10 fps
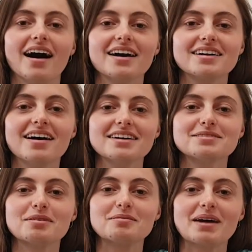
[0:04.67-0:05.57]
Hi guys,
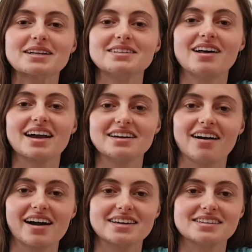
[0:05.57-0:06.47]
welcome back to
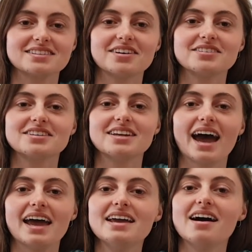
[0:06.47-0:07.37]
LikingHiking. So
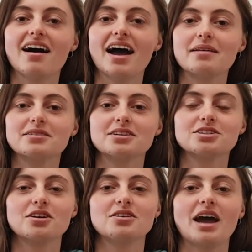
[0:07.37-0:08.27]
today I am going to
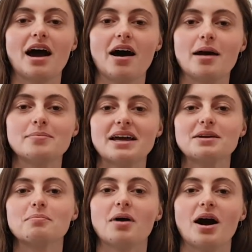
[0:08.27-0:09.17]
show you how I
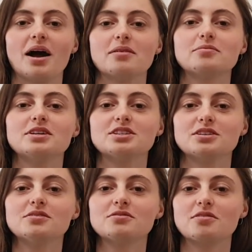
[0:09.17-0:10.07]
make my
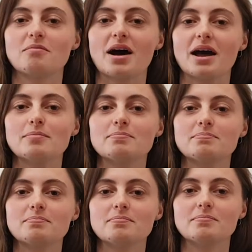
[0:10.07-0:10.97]
windshield for my
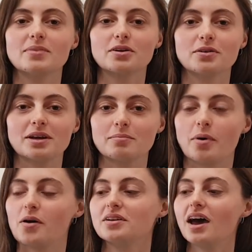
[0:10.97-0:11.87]
cooking
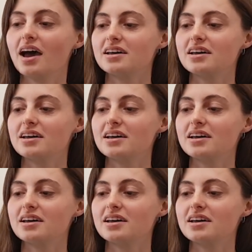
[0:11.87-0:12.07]
pot.